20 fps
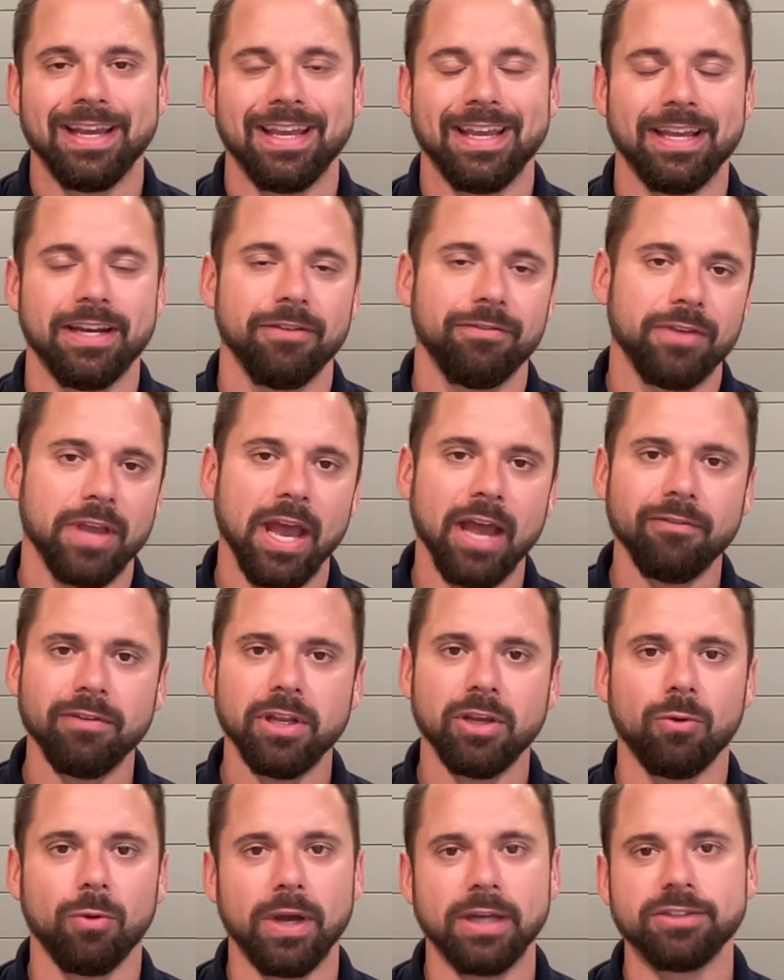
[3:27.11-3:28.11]
And if you have
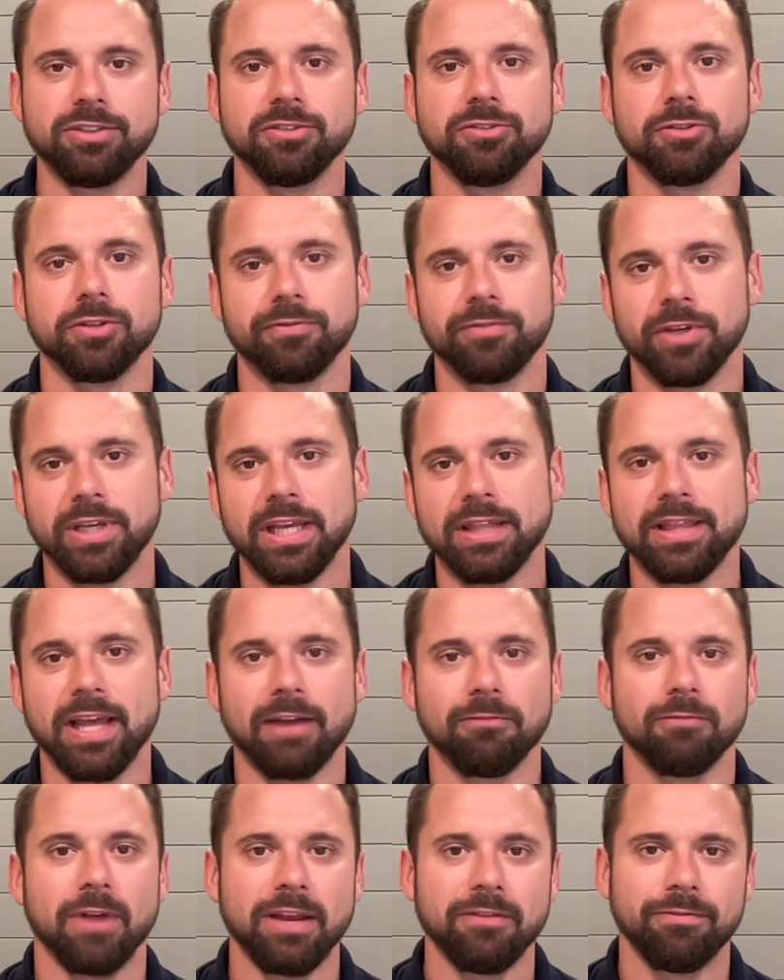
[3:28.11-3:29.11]
any questions or if you get
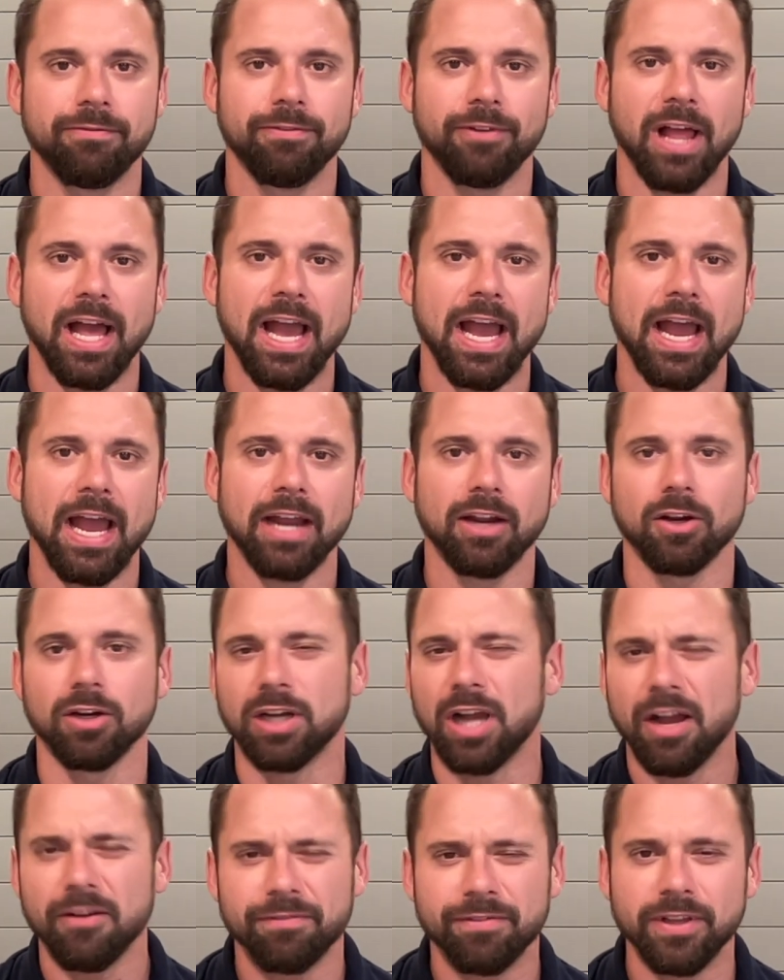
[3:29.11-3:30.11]
that red flag or
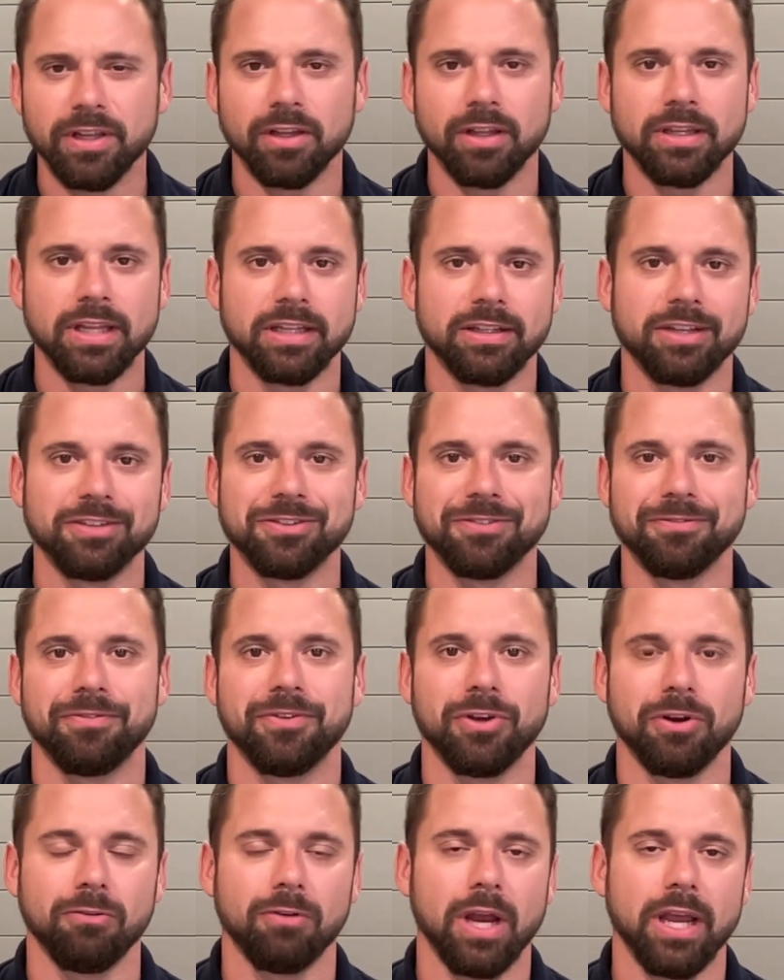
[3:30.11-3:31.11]
gut feeling that doesn't
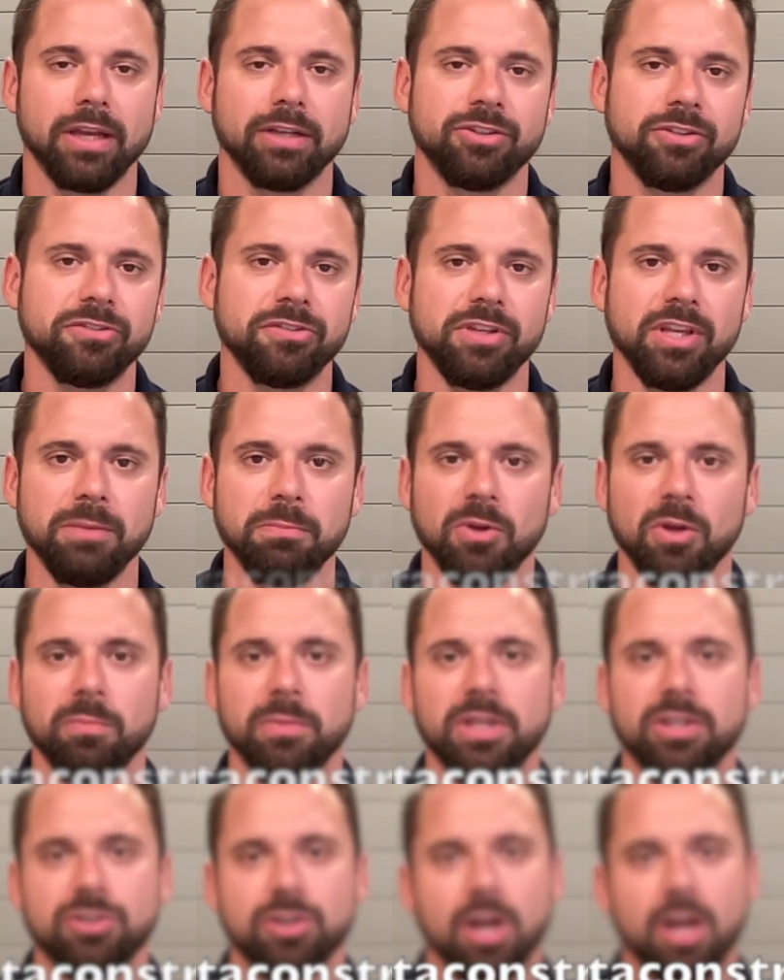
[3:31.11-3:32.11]
feel right, just email
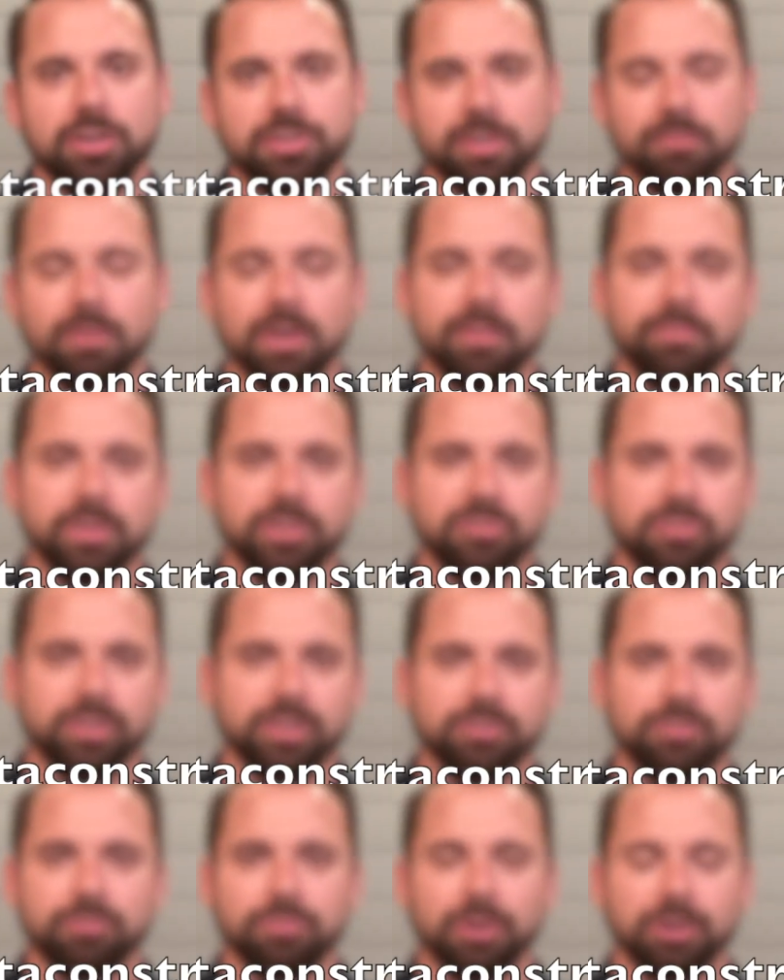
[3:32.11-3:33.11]
me, josh at
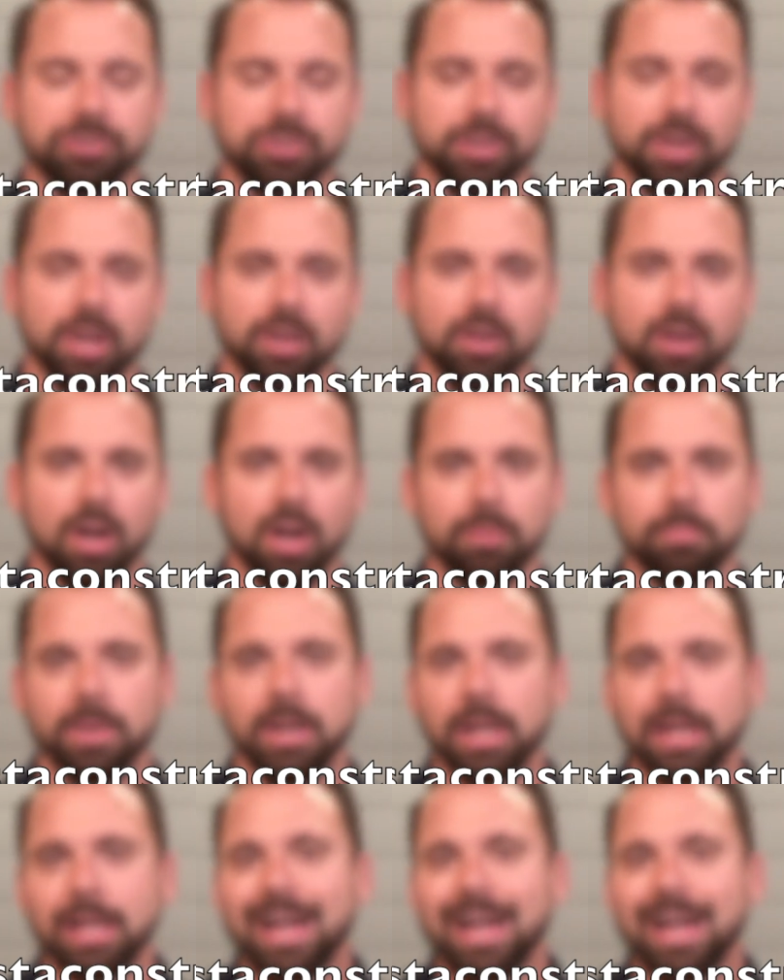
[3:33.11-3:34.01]
renovistaconstruction.com.